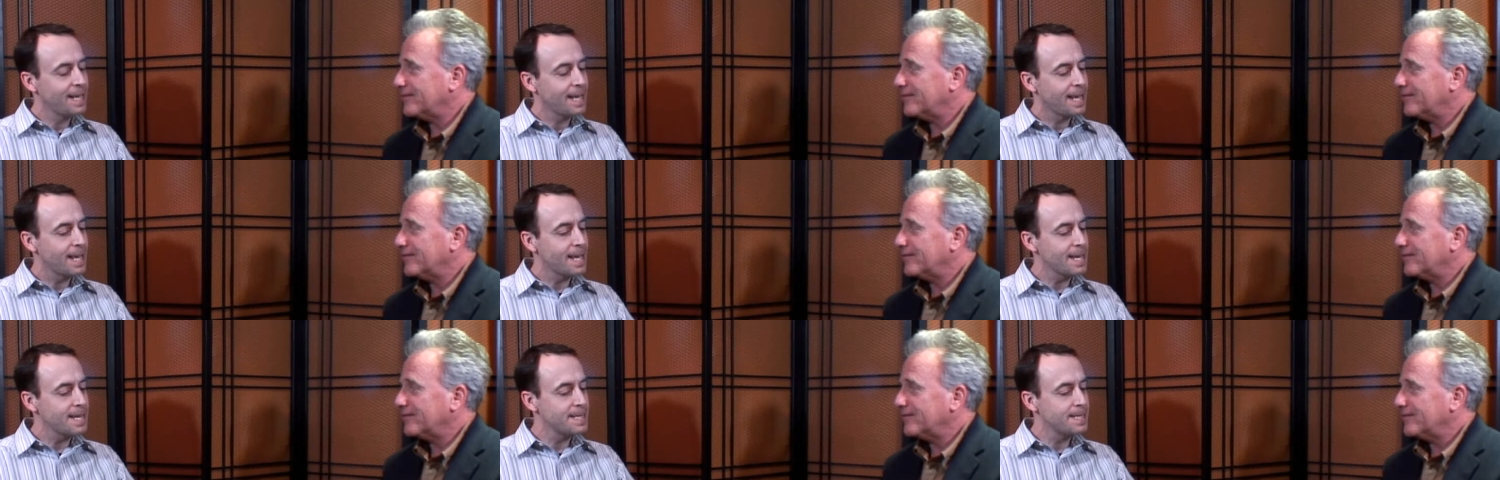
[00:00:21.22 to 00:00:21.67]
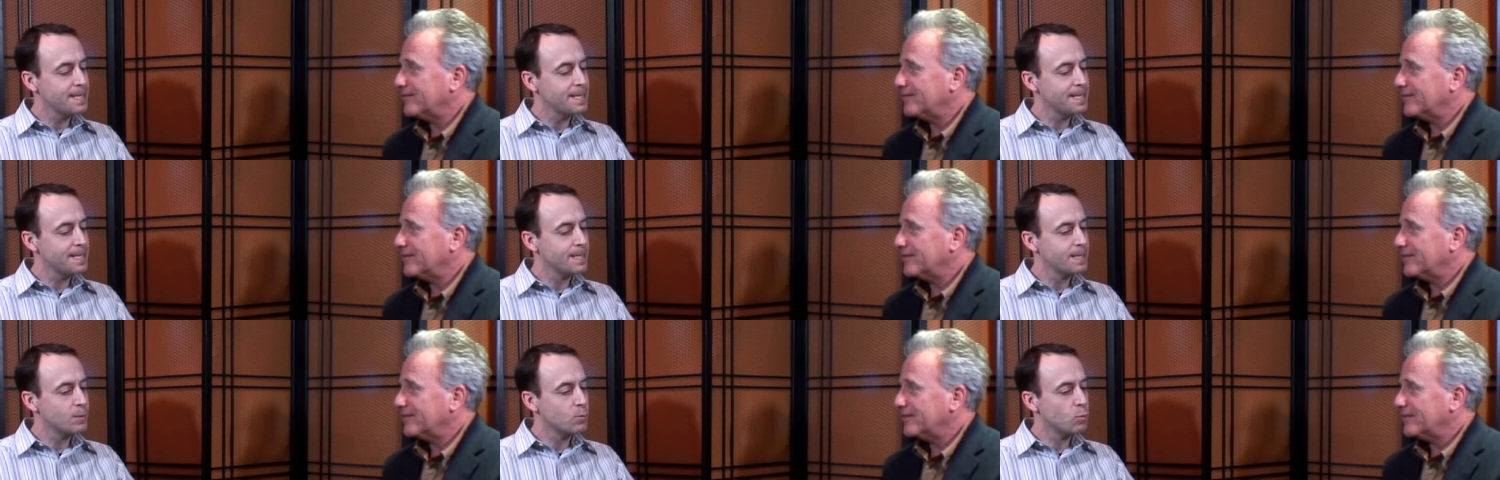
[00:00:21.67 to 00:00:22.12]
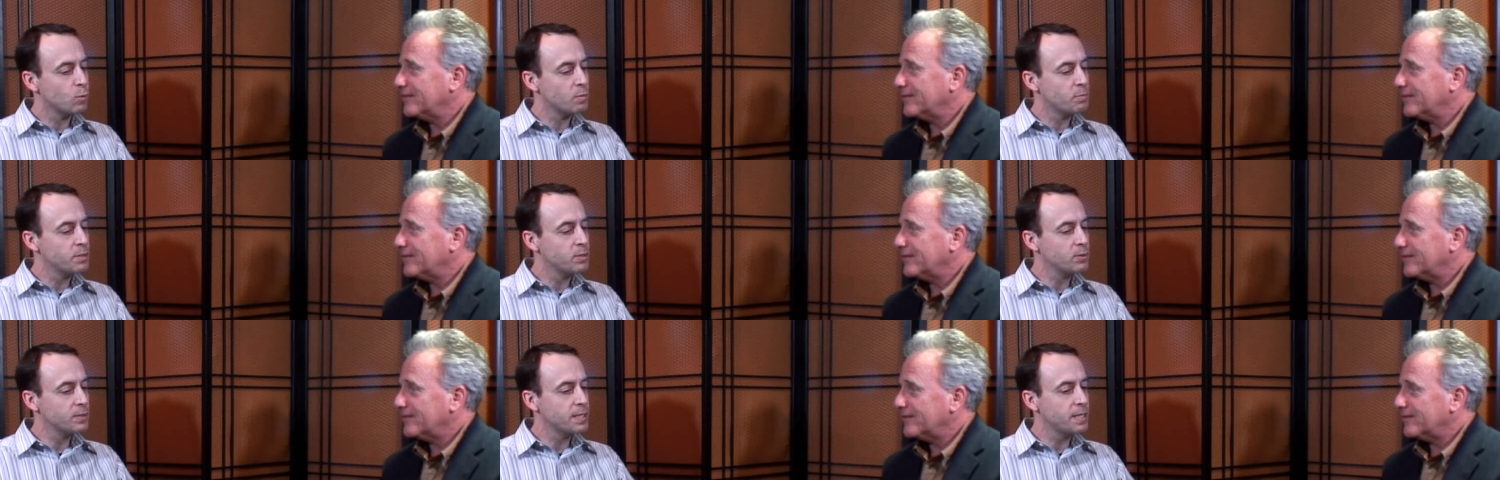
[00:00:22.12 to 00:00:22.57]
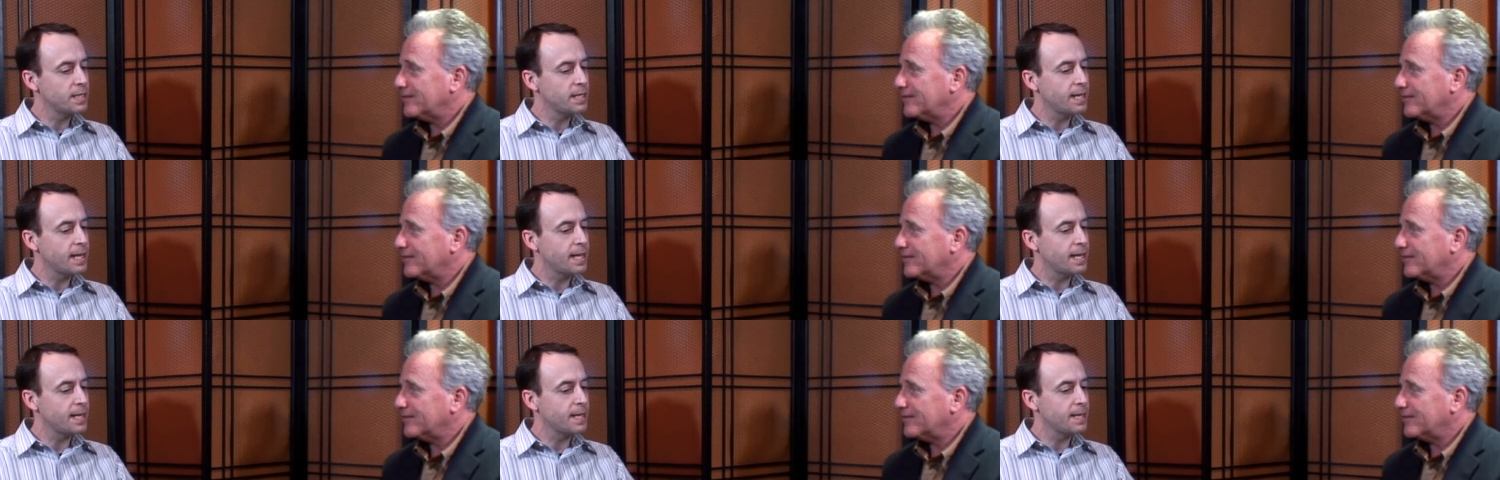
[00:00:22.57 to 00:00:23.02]
Speaker 1: And uh, we're
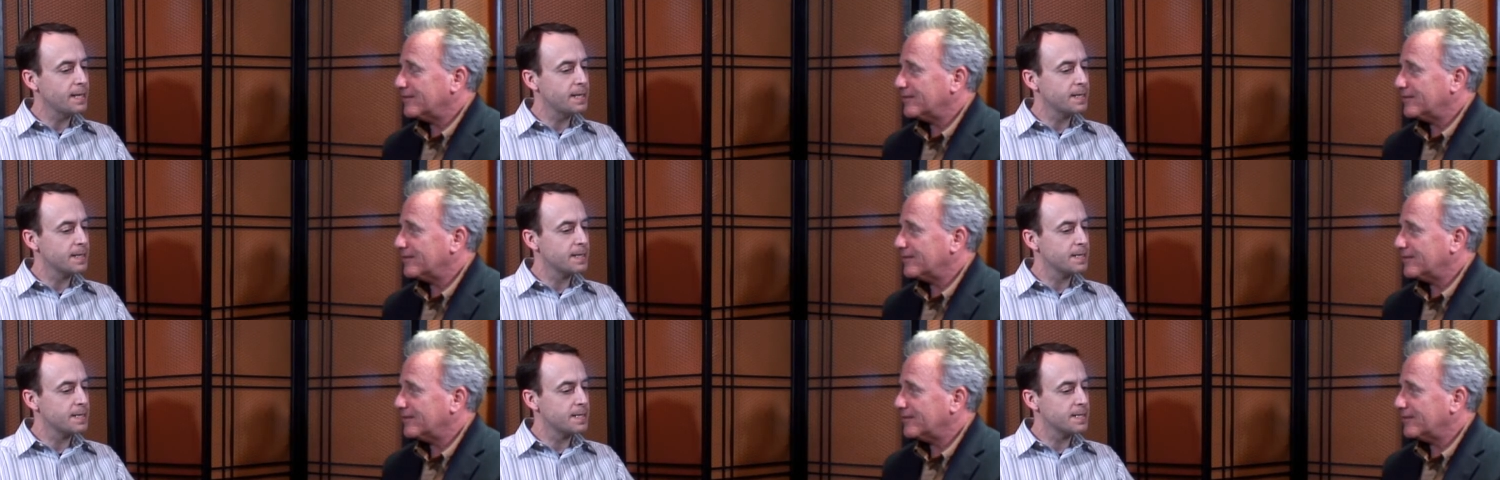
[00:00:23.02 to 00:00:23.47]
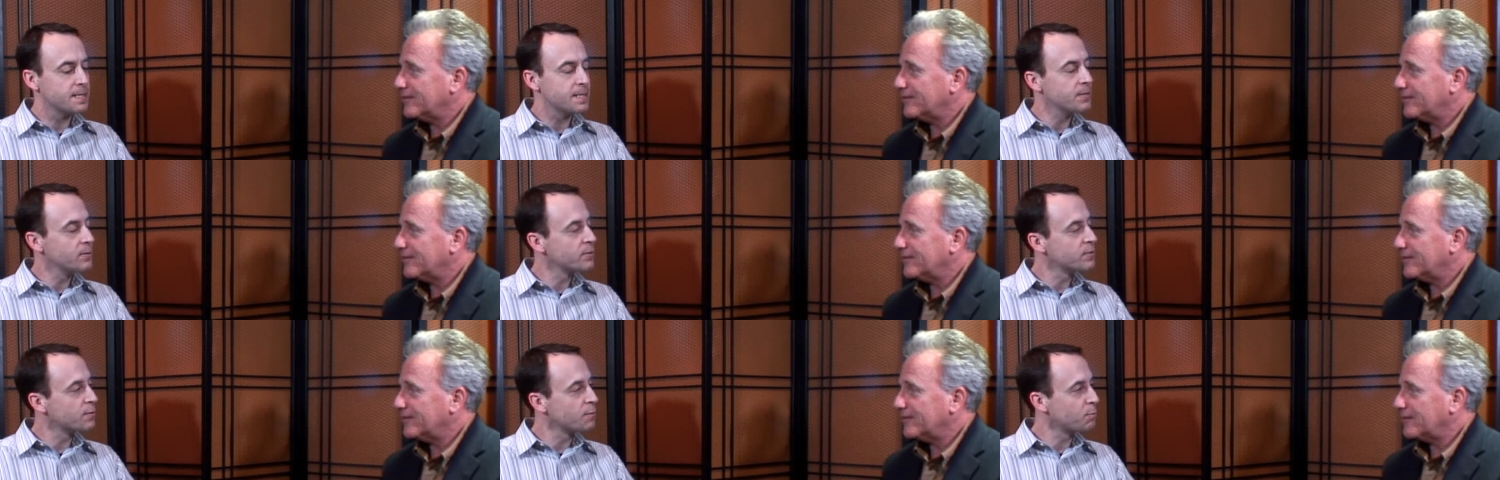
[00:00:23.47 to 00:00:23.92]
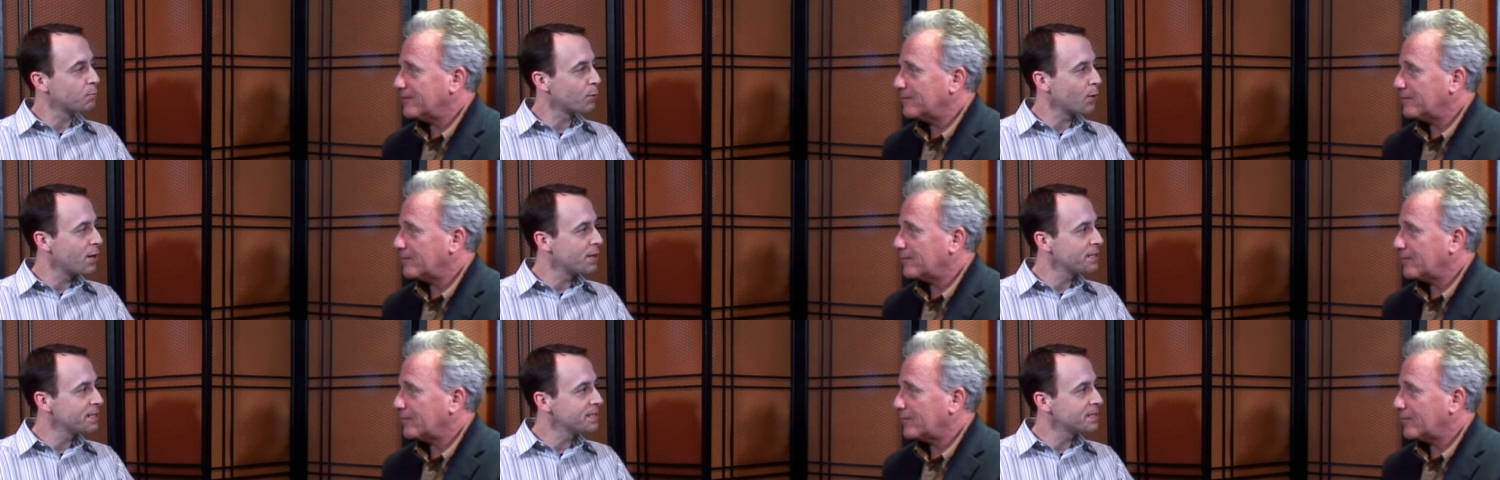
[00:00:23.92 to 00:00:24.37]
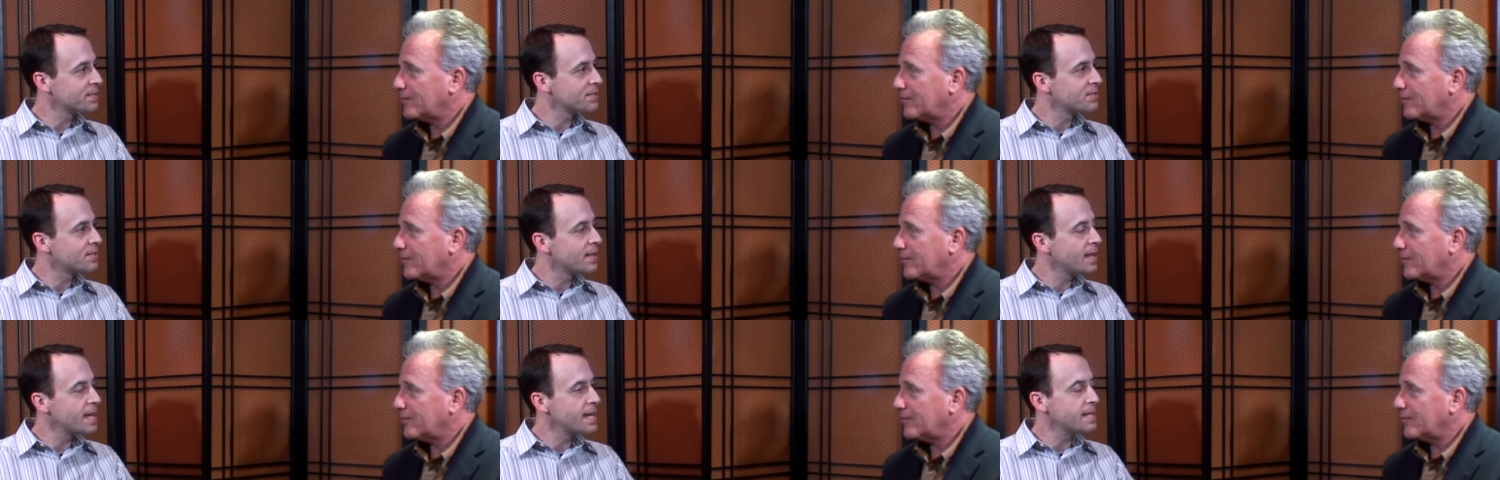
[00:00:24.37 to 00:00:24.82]
building a, uh, a series of
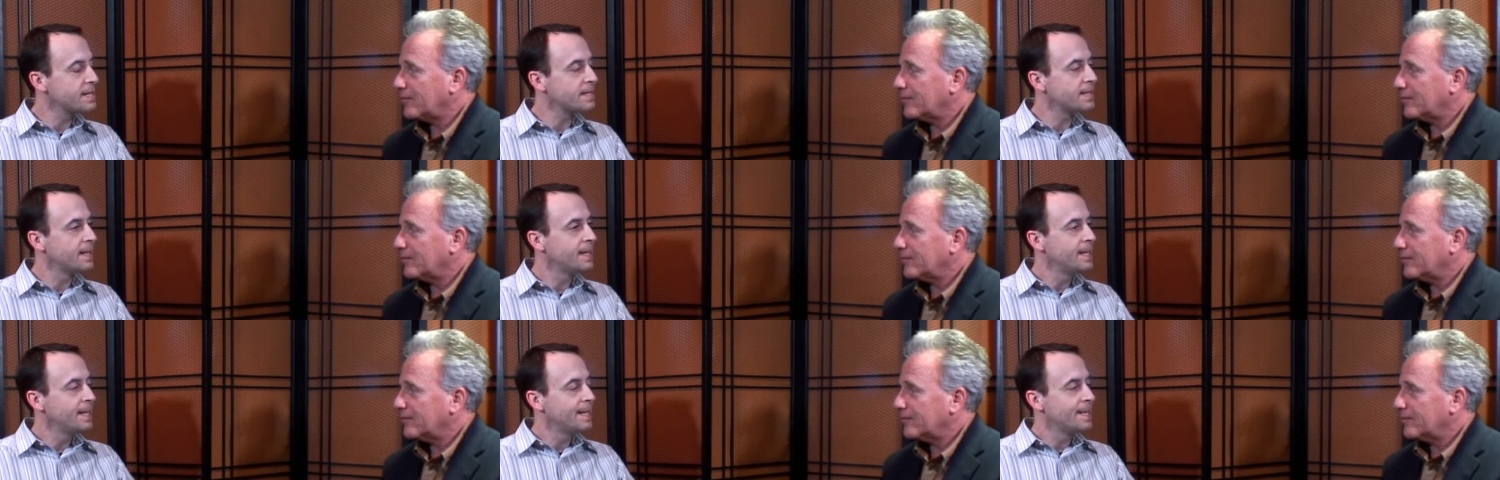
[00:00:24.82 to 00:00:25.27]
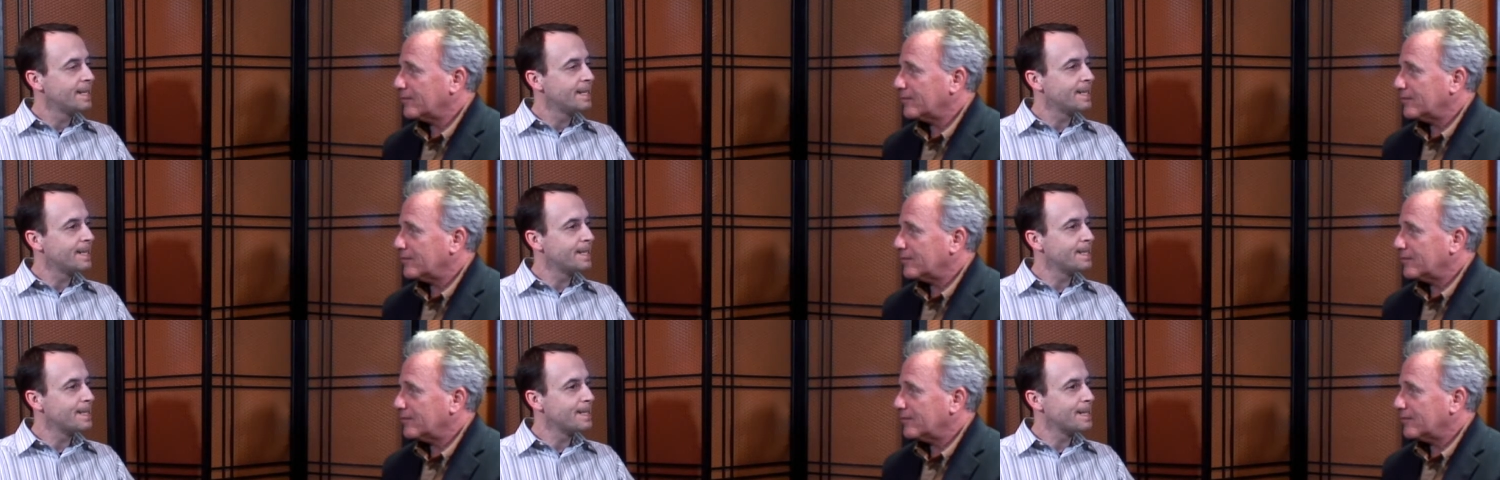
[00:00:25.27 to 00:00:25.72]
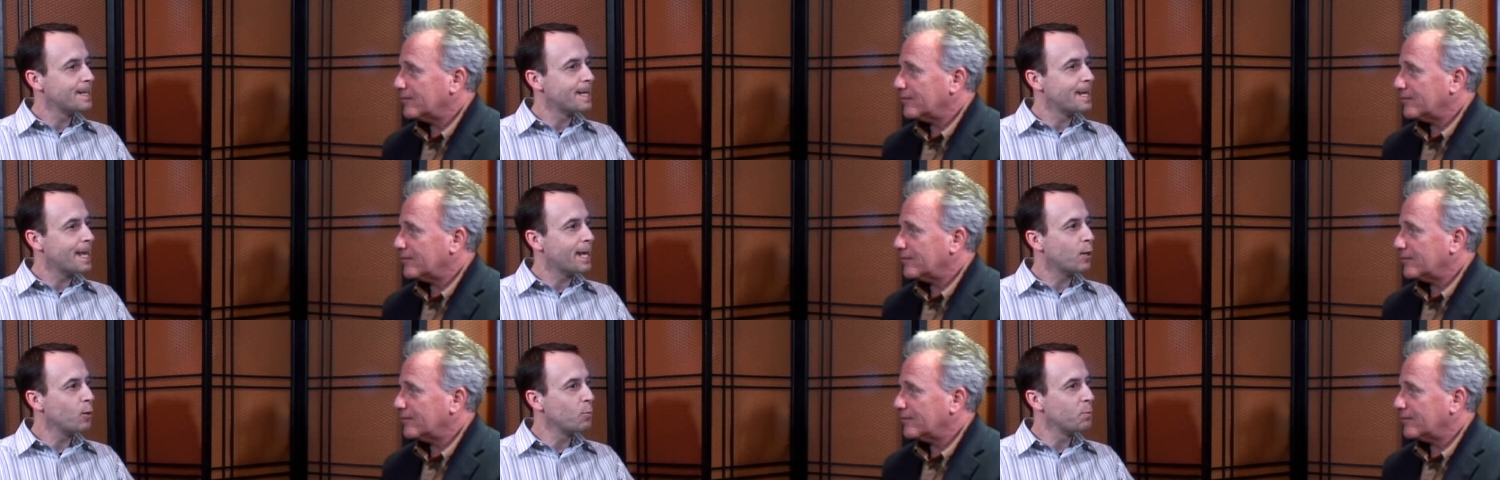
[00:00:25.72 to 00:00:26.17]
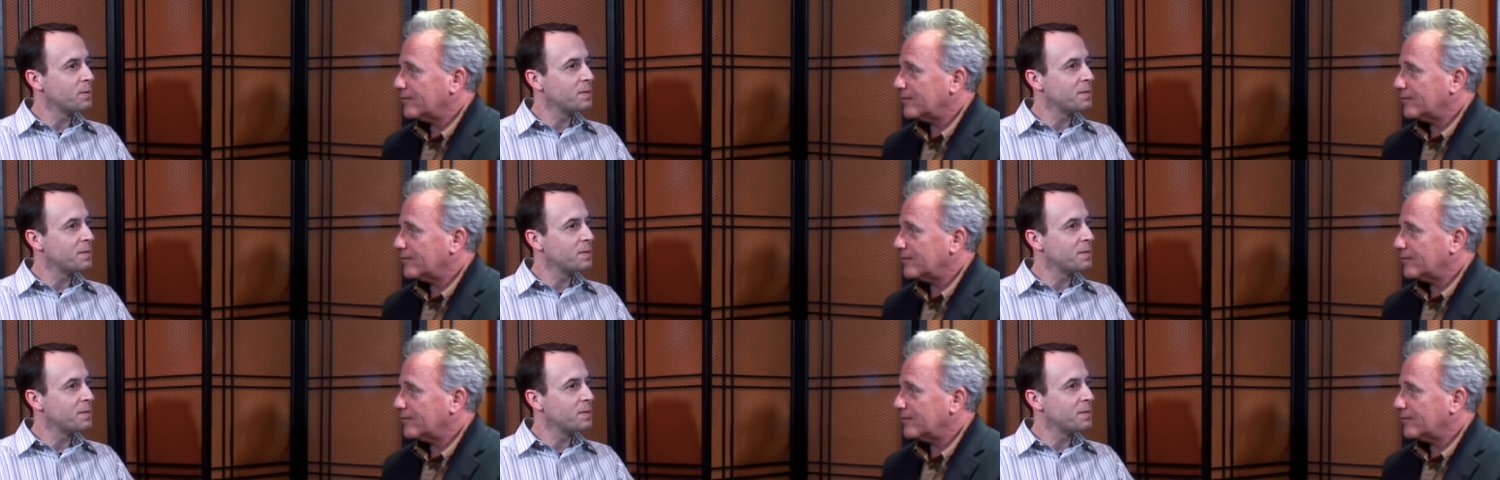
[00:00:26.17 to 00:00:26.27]
products that uh, help